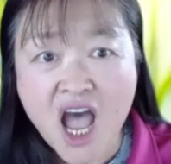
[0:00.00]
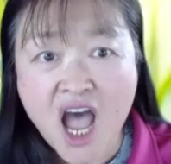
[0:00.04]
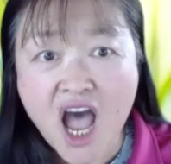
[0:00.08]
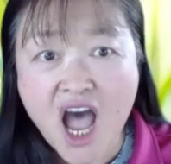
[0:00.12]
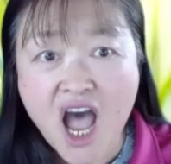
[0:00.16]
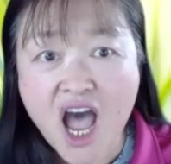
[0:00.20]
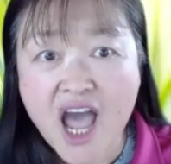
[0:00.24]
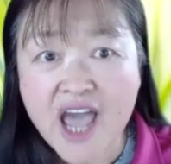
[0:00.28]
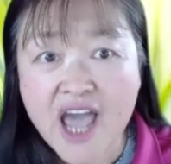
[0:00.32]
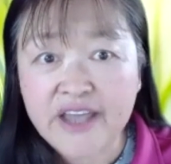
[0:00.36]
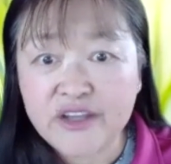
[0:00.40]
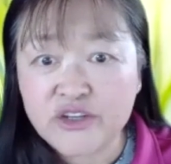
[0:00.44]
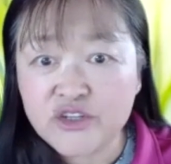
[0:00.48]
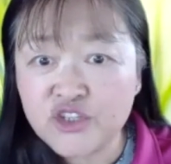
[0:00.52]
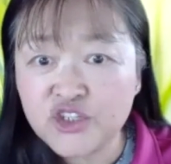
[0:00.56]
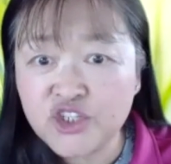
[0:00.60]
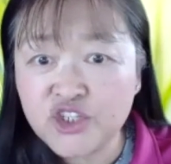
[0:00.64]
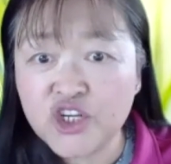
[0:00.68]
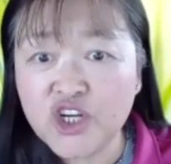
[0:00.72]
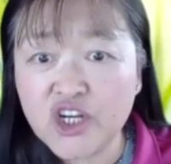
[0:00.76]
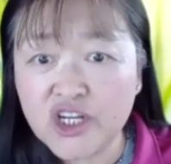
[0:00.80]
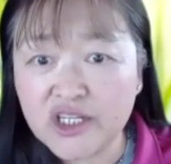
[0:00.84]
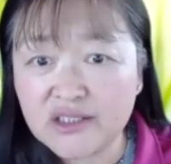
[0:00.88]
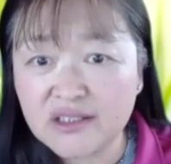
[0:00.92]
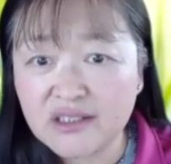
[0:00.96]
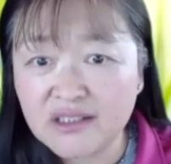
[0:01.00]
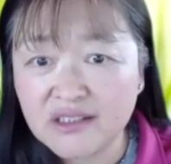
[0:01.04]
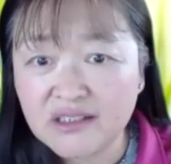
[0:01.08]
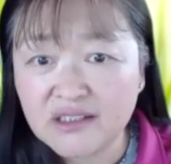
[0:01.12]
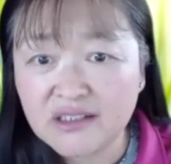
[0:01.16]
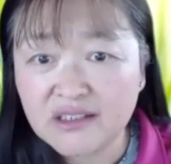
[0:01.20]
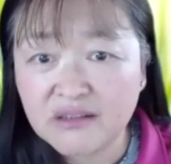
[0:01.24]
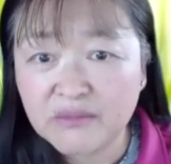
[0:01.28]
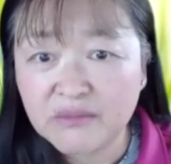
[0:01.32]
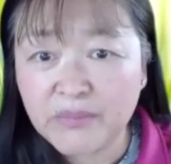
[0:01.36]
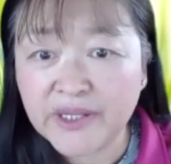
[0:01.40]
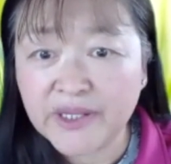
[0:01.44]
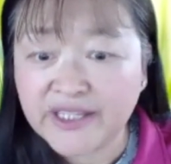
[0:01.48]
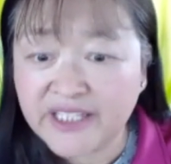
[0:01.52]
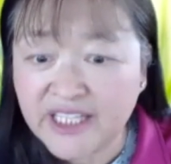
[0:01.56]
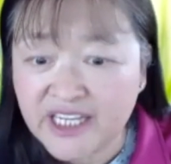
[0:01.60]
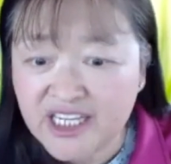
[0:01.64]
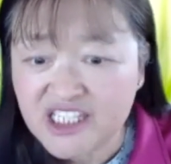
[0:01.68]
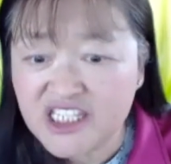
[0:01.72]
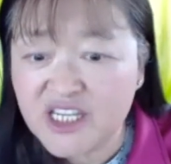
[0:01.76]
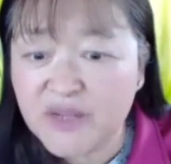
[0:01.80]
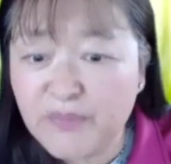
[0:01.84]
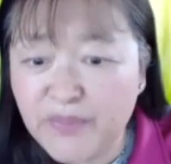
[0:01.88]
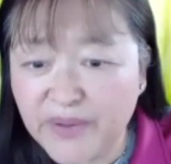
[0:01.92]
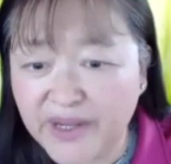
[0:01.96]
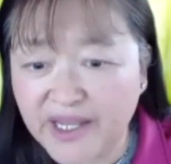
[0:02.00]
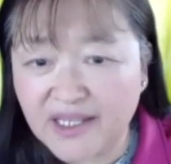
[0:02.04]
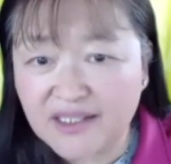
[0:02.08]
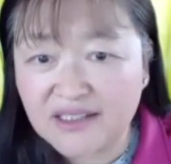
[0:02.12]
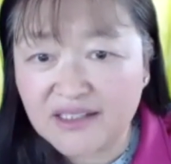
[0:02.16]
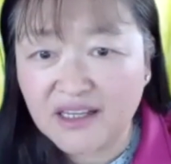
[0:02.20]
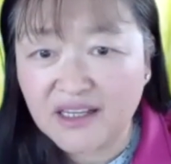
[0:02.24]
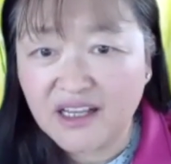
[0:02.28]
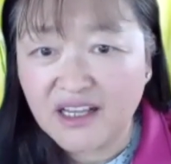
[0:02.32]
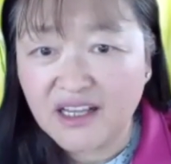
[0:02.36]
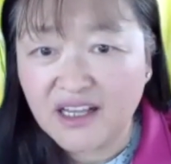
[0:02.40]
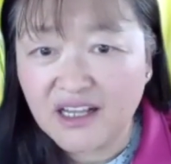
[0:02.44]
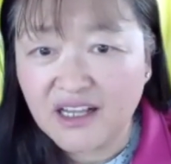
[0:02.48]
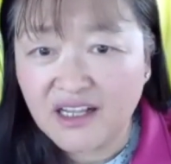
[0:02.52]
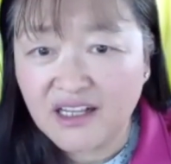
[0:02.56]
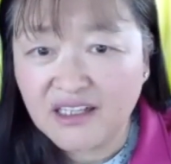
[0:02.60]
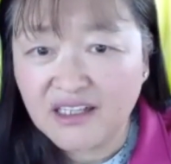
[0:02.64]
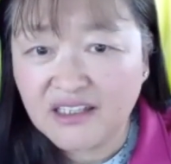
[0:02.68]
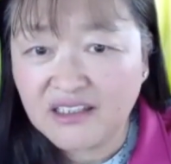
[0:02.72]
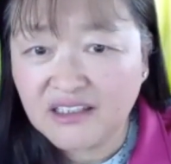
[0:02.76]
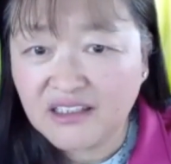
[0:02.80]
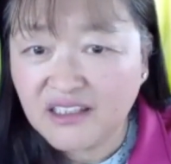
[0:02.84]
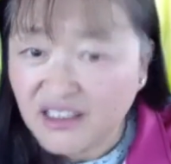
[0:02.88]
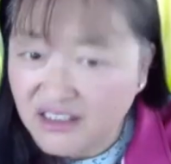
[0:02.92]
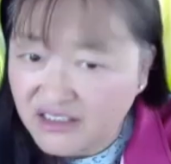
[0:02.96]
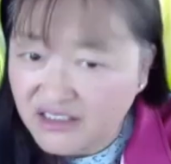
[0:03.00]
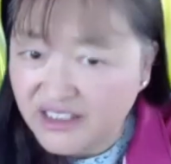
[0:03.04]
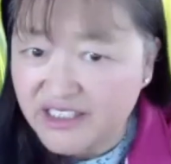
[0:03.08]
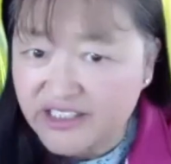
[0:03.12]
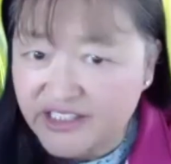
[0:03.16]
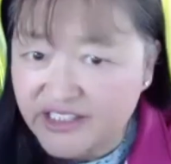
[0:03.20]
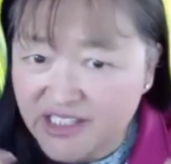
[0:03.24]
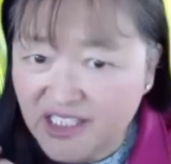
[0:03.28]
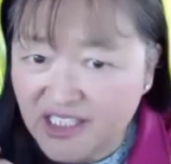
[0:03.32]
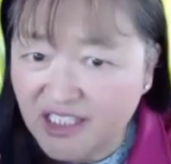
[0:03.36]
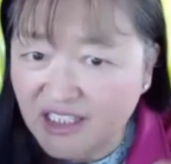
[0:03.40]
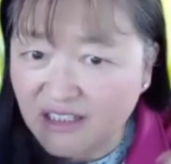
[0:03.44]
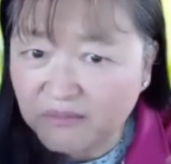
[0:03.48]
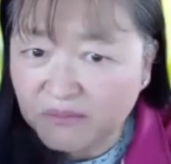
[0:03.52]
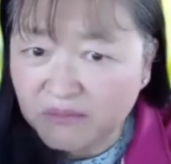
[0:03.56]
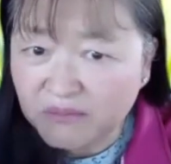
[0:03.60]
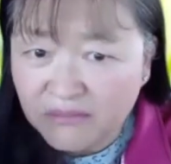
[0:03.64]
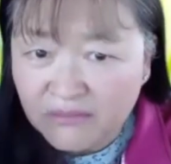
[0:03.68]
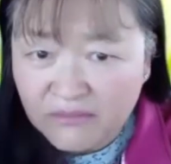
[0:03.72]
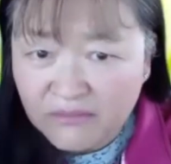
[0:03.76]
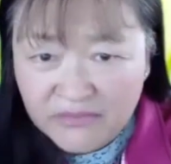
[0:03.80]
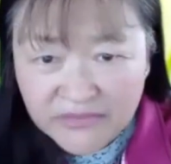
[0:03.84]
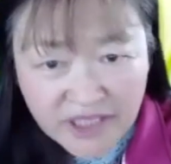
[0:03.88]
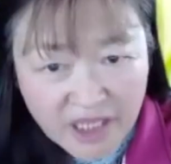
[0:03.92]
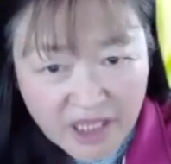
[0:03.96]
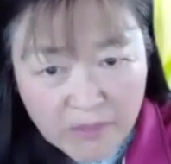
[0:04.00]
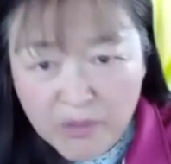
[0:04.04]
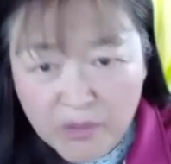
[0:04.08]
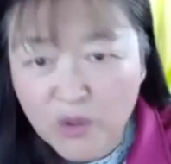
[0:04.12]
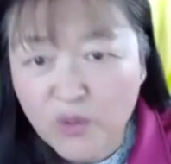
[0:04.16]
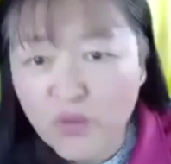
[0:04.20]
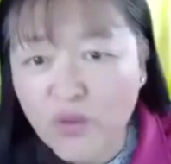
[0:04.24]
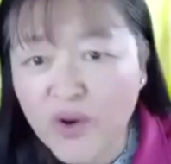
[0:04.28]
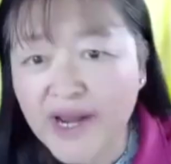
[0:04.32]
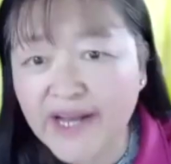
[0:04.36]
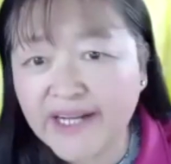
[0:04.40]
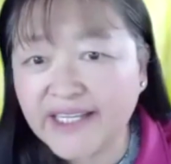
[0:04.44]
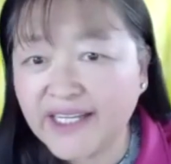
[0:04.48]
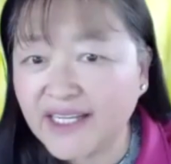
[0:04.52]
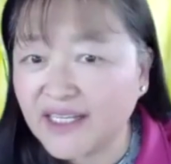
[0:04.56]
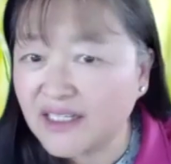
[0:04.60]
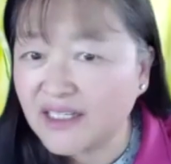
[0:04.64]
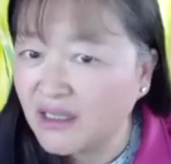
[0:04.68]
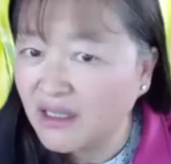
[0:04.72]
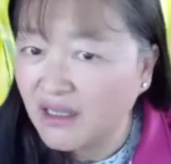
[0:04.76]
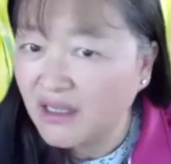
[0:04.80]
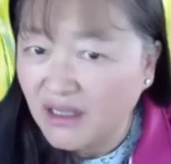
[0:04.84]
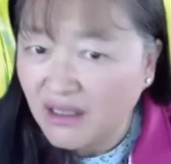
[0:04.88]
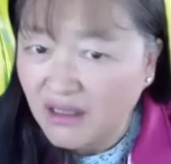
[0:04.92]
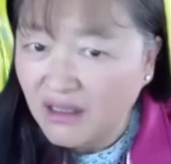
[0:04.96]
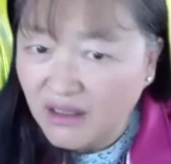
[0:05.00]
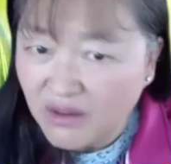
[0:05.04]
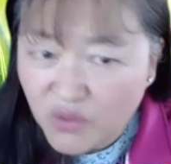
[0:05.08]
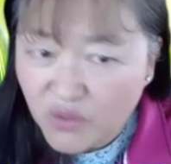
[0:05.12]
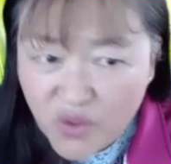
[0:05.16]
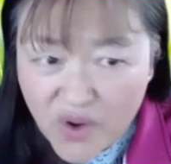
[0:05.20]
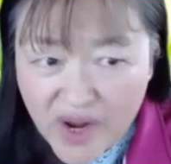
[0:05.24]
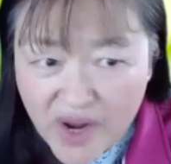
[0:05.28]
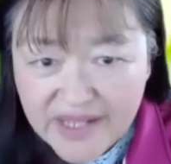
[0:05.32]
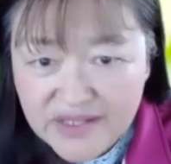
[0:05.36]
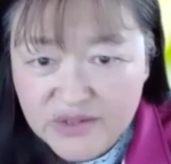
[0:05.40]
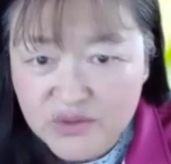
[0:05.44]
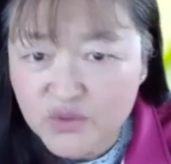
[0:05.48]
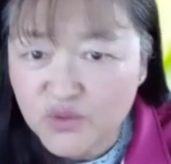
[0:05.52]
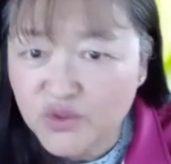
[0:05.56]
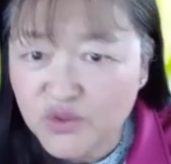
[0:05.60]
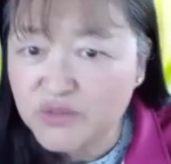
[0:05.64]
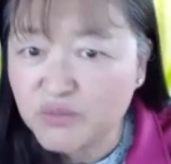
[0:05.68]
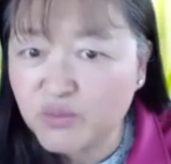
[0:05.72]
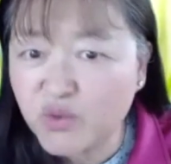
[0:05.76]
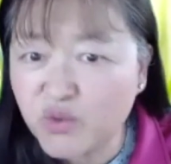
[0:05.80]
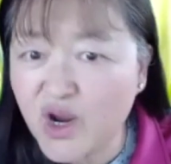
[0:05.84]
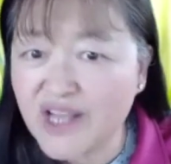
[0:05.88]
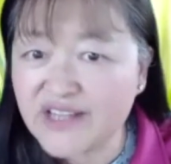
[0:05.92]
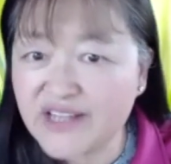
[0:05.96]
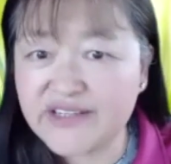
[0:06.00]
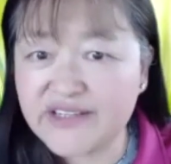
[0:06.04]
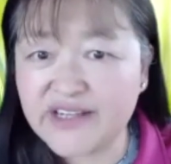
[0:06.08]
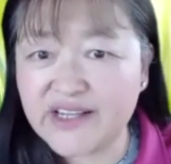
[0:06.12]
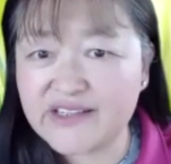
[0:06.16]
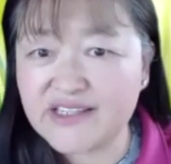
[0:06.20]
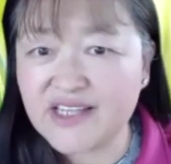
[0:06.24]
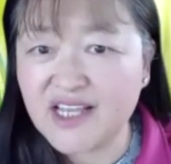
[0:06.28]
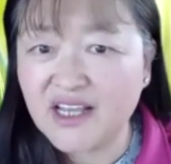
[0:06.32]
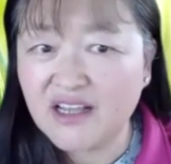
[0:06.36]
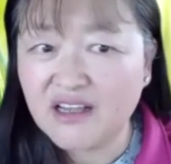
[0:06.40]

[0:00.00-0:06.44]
I should participate in this democratic grassroots process.